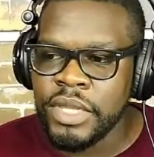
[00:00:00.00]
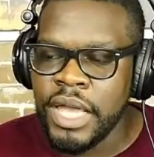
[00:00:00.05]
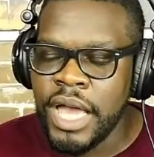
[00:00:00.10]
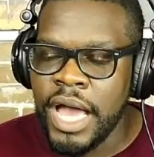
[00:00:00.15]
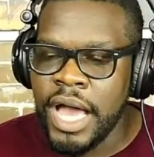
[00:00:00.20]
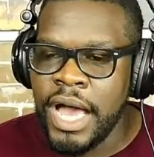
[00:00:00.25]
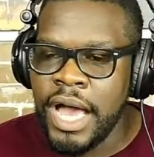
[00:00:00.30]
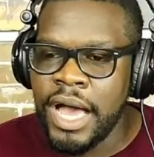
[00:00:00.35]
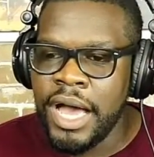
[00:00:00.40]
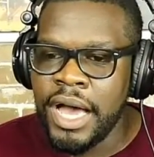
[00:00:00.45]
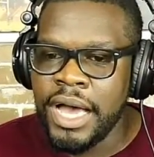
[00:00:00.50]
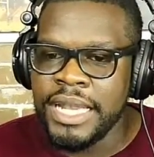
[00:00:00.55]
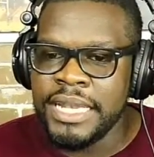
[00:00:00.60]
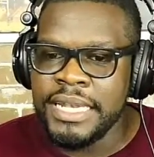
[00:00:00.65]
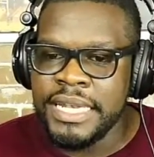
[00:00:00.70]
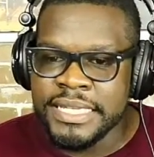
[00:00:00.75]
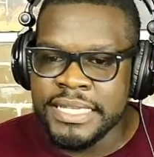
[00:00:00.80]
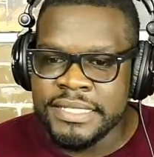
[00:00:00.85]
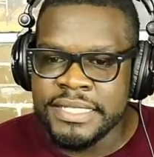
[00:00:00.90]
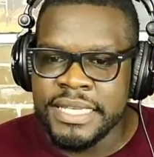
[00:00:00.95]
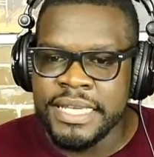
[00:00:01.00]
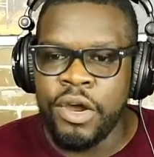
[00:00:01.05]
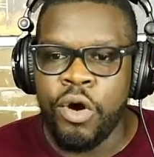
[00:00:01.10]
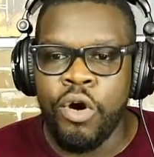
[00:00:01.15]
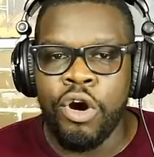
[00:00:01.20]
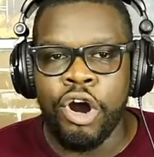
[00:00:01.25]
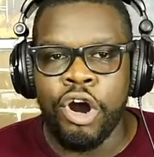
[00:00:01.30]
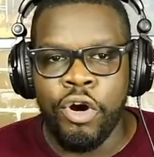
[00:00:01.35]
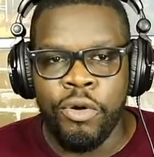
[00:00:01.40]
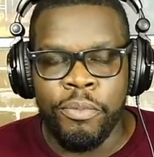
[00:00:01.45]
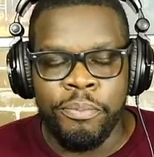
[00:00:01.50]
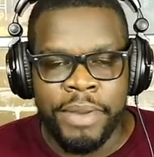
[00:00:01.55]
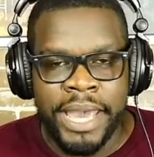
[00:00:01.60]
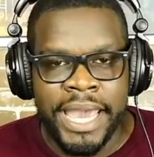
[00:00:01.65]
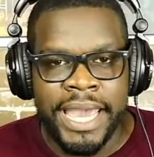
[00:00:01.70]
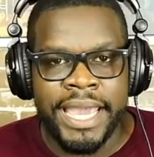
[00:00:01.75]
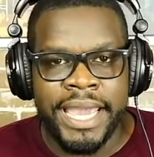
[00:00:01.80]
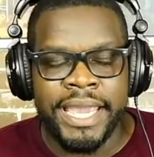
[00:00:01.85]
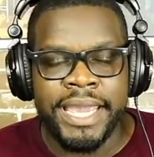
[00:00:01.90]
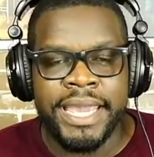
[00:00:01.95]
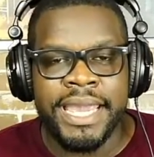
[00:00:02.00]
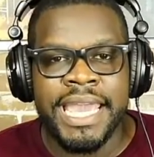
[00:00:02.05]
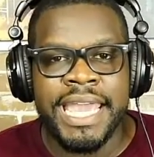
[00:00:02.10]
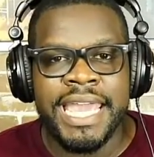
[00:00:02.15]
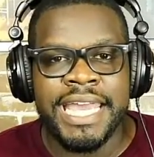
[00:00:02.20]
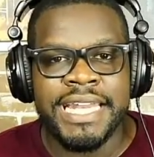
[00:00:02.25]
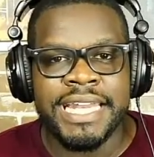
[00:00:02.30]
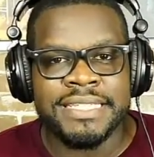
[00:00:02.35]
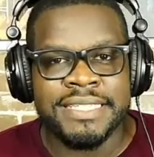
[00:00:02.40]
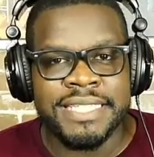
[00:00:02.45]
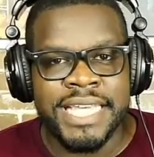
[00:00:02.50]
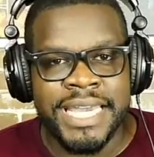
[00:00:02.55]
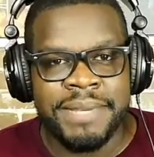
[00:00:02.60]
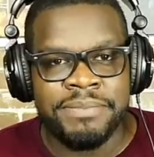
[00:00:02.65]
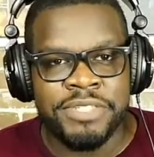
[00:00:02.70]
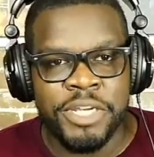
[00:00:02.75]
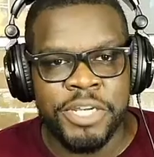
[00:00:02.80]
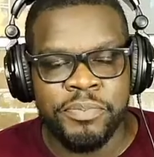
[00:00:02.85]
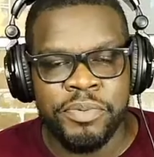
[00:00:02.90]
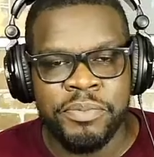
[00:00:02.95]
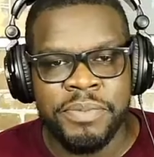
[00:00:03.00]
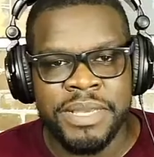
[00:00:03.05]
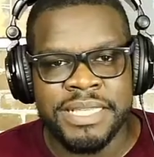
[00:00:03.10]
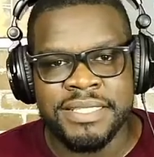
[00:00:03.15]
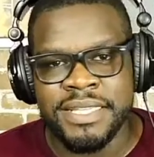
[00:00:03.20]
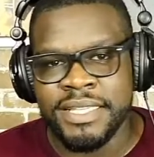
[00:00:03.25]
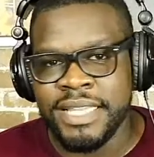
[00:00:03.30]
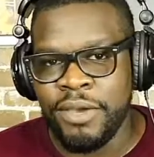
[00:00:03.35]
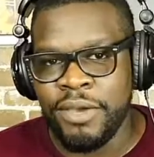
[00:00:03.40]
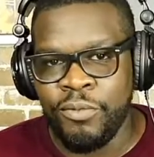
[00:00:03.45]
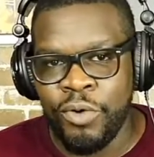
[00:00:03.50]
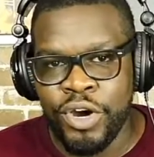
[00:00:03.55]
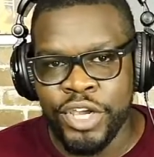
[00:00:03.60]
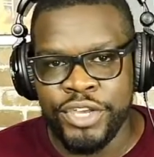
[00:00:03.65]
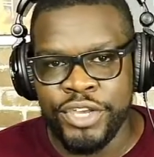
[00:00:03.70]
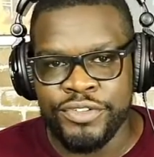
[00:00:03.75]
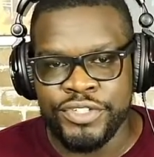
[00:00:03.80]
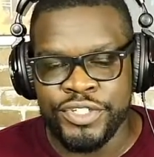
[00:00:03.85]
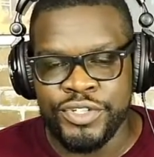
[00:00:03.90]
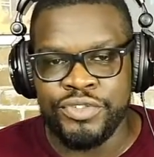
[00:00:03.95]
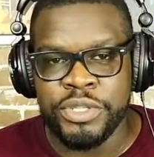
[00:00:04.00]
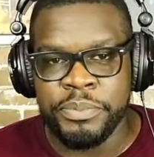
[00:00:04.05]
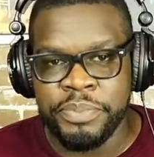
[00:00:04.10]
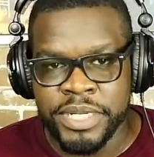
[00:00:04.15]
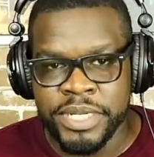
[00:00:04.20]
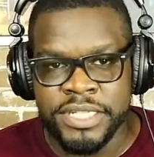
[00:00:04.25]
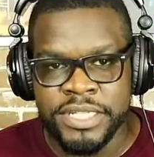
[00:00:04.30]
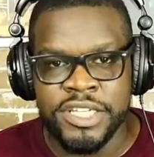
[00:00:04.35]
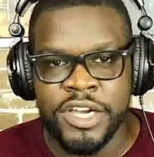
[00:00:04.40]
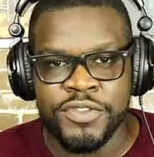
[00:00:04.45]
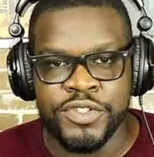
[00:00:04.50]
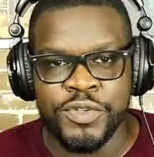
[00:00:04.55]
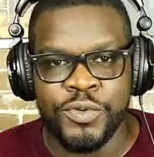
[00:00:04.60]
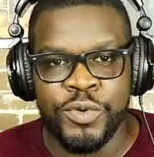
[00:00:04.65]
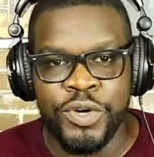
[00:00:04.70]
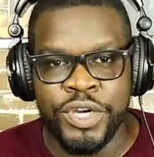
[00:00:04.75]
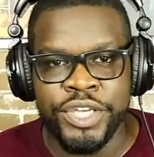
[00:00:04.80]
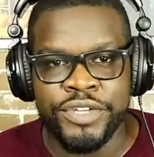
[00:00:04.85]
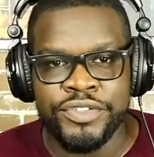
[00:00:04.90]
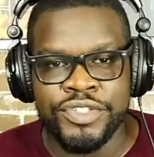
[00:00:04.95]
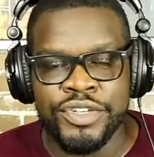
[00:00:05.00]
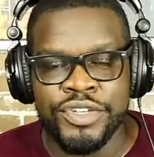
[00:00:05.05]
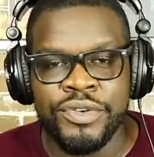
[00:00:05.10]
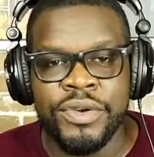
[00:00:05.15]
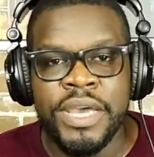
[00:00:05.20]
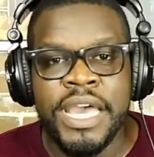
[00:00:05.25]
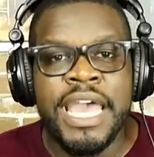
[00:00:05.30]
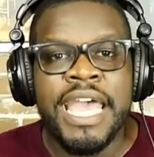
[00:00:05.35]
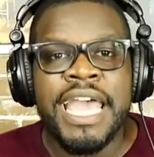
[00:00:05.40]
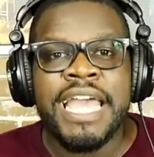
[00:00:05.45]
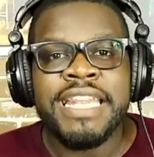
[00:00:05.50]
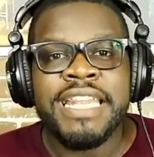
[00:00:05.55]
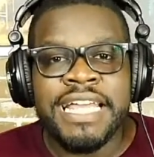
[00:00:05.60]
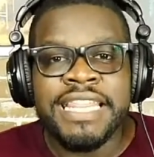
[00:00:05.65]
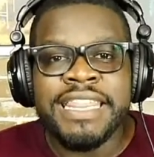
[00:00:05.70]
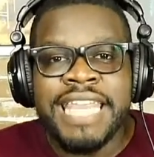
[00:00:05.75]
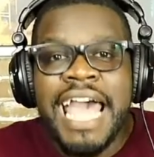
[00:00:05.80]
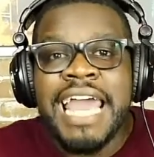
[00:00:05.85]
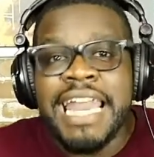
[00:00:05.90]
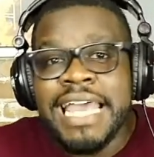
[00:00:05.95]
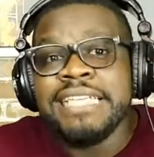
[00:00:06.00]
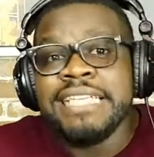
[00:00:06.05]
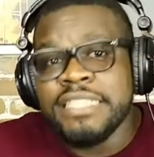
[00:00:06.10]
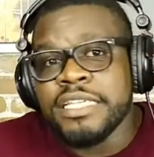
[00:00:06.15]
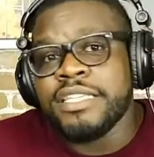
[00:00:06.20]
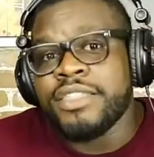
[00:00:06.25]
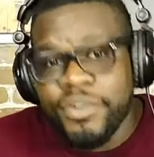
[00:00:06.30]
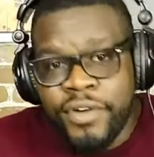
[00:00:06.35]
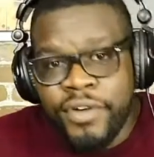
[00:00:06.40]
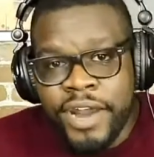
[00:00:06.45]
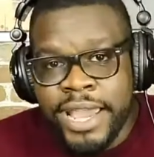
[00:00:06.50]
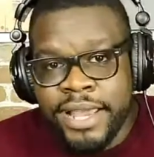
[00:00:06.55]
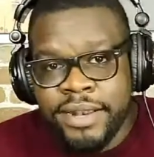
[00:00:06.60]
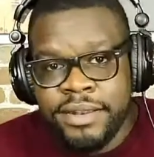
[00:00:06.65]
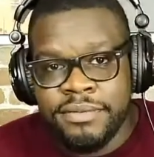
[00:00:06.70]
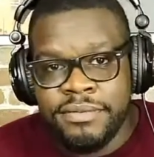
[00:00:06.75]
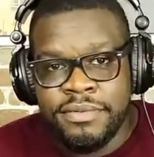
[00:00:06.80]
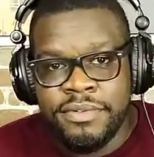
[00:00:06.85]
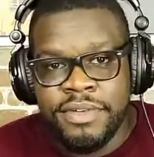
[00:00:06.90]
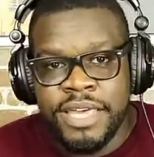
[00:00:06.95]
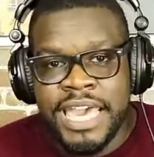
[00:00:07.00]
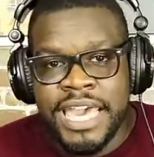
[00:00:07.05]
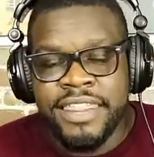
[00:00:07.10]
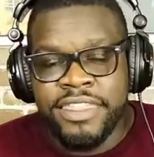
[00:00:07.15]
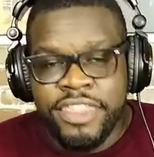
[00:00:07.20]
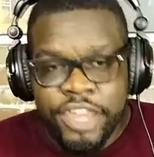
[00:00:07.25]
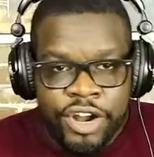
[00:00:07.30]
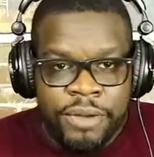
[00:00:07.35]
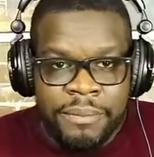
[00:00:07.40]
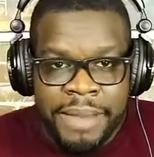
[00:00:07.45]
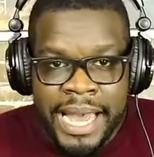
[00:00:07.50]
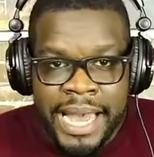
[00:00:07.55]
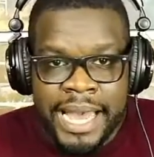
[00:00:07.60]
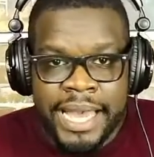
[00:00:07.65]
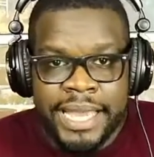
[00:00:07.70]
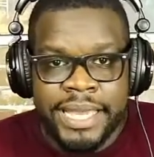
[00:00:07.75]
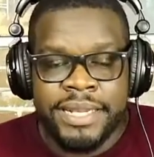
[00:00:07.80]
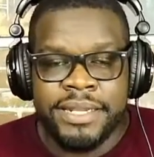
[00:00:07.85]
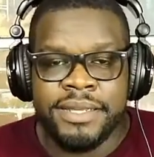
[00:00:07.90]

listen or obey in the same temperaments that they want you to, the police officer want you to, then that is the threat in their mind,